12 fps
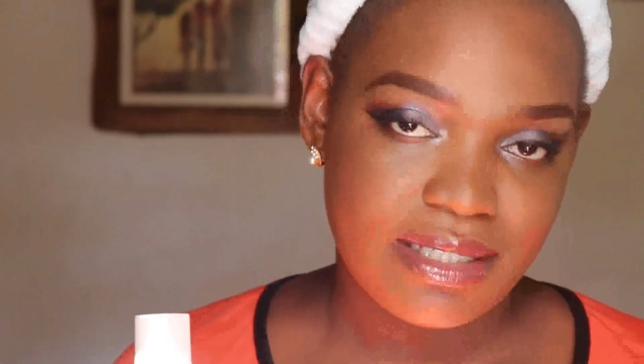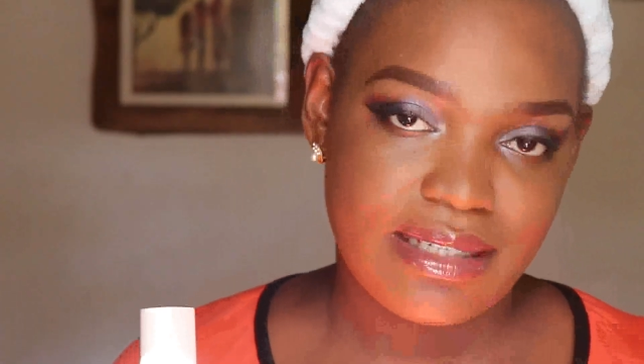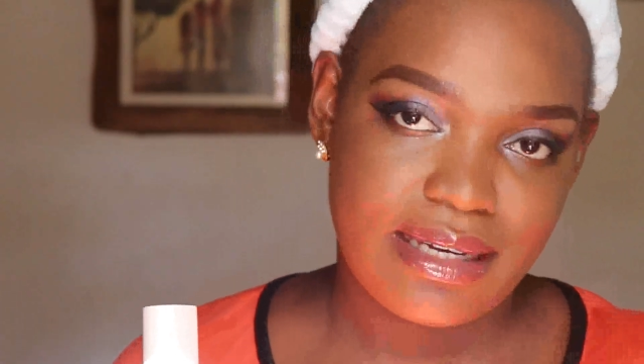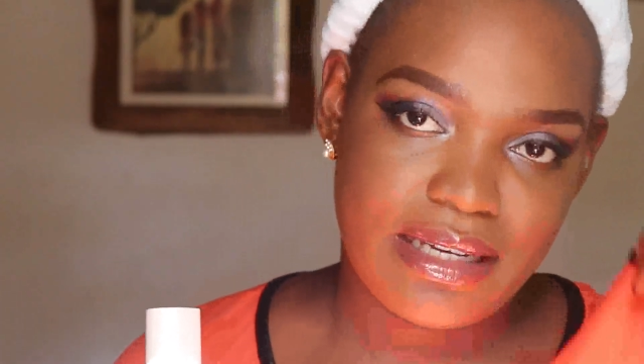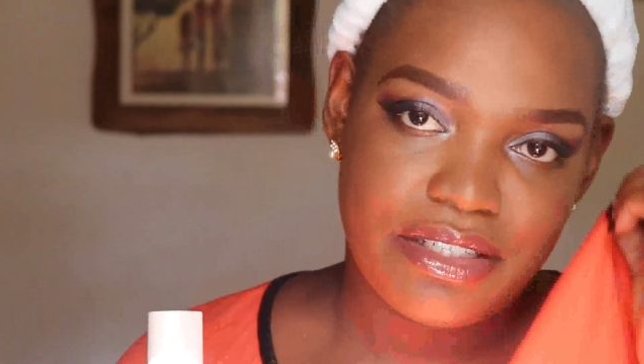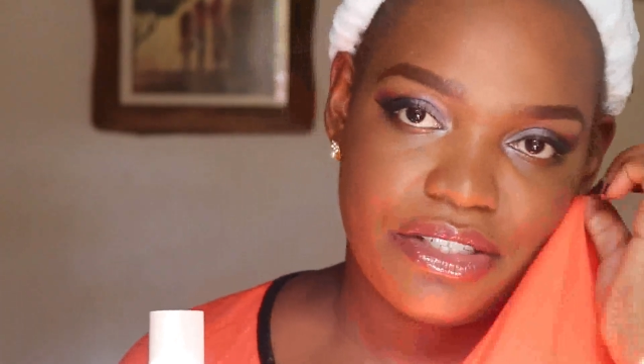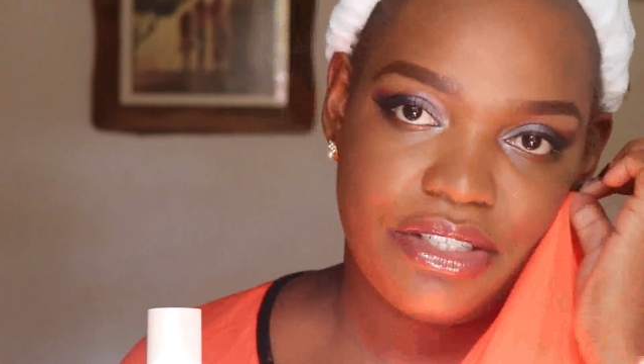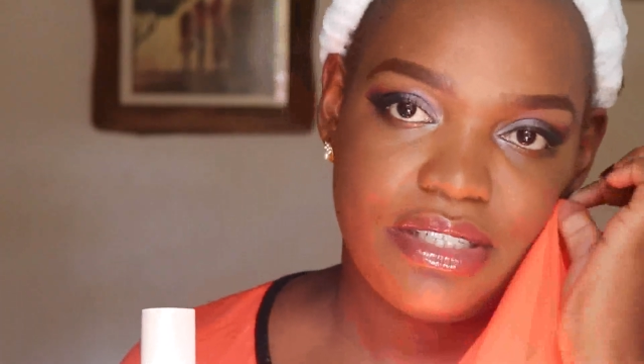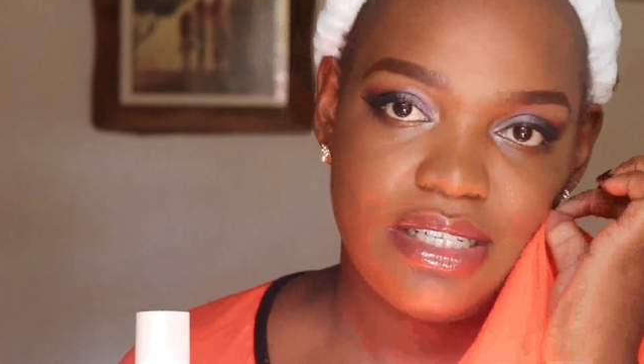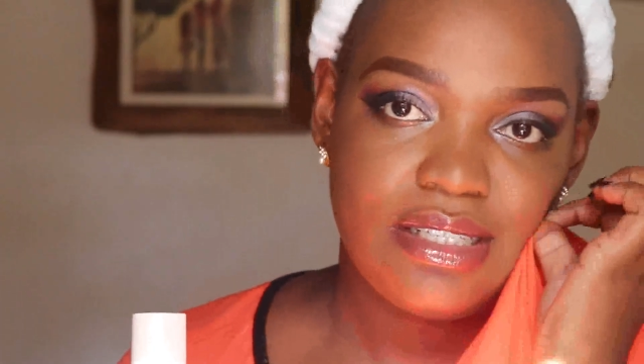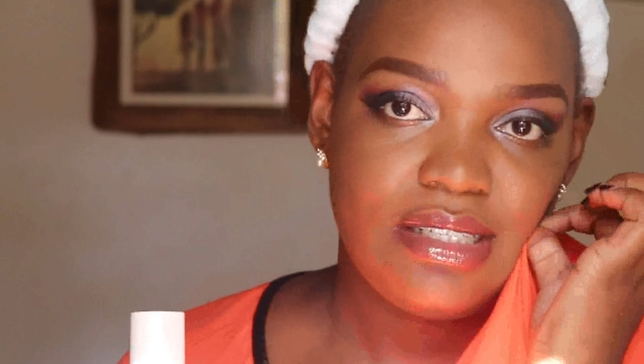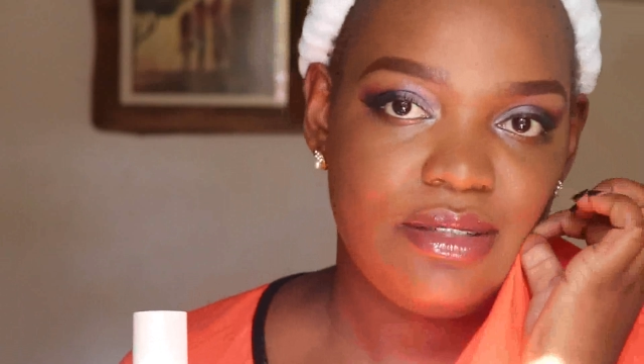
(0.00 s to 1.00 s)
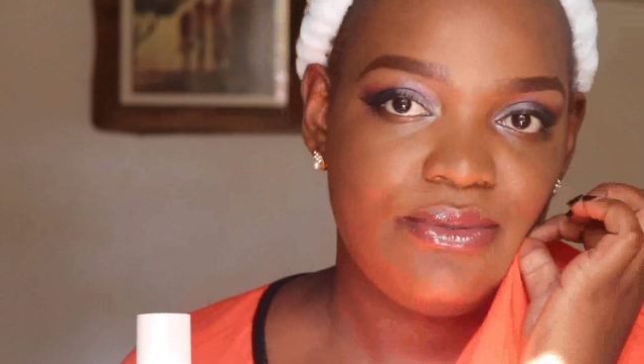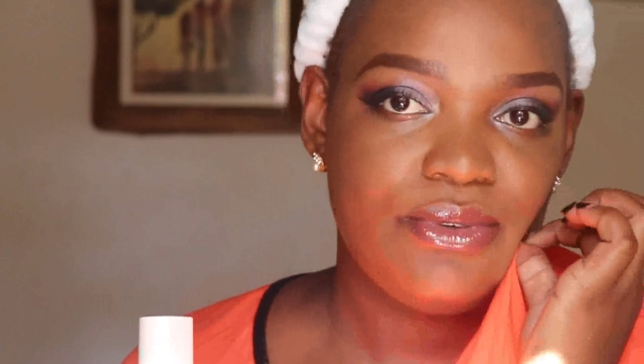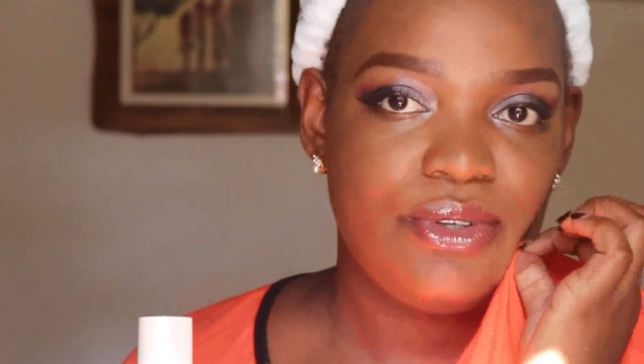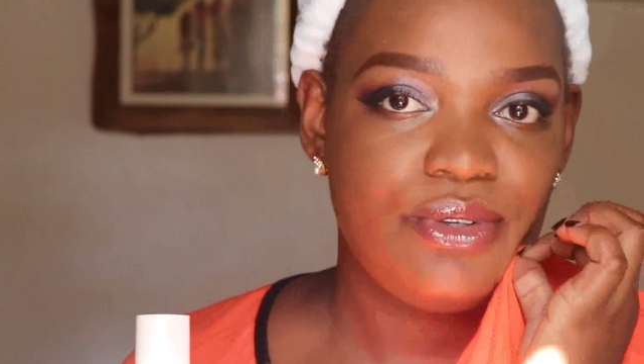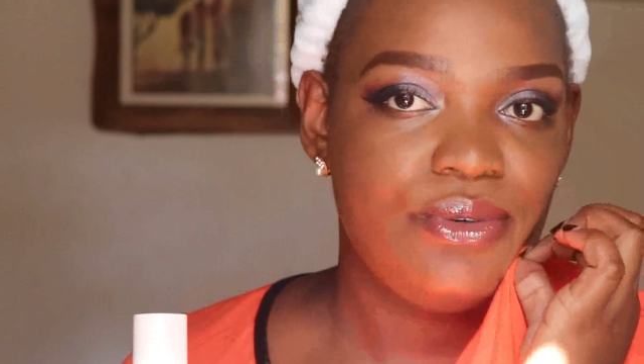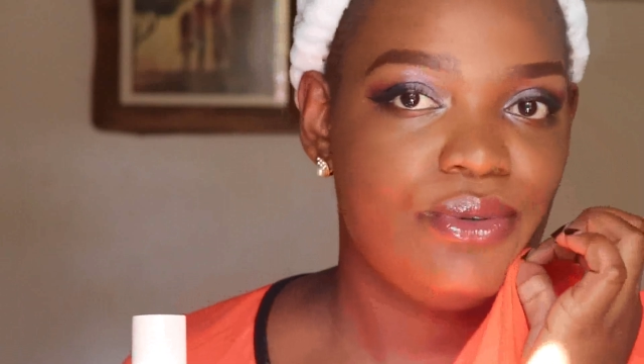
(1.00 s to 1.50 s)
but I can just test it
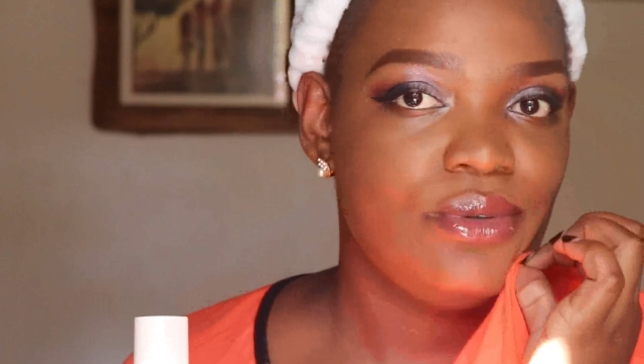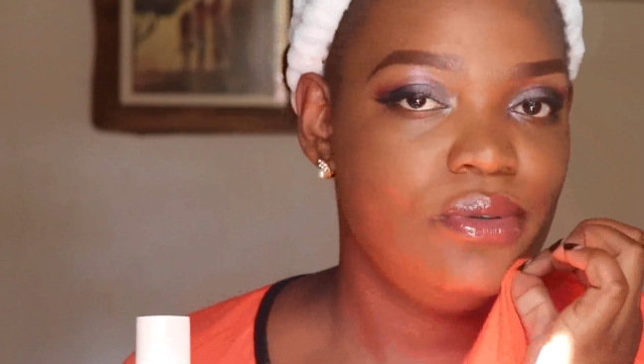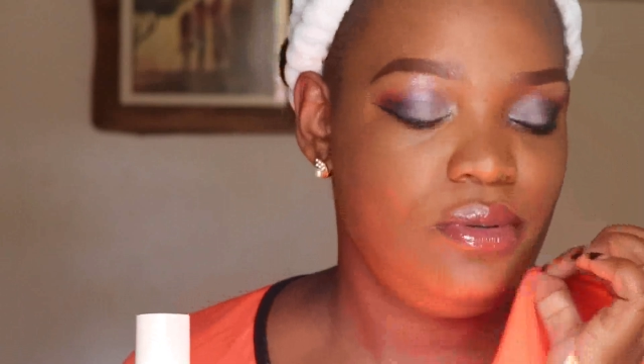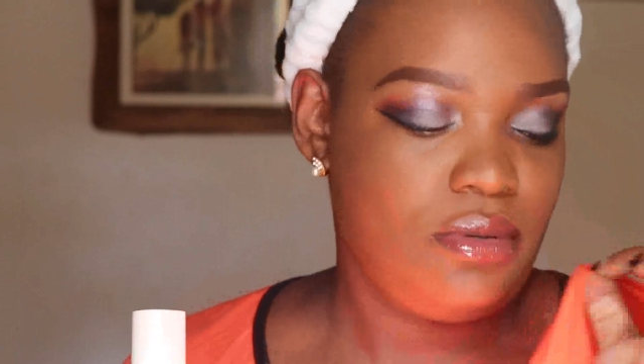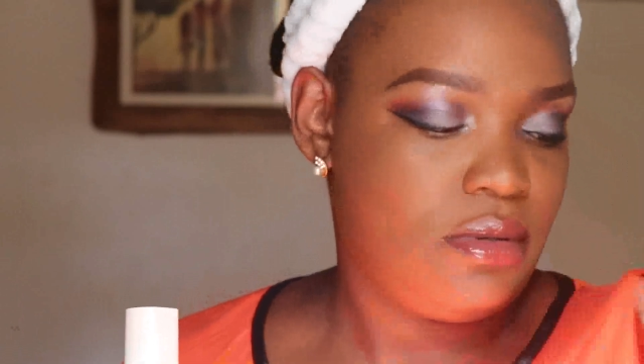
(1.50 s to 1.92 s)
for you.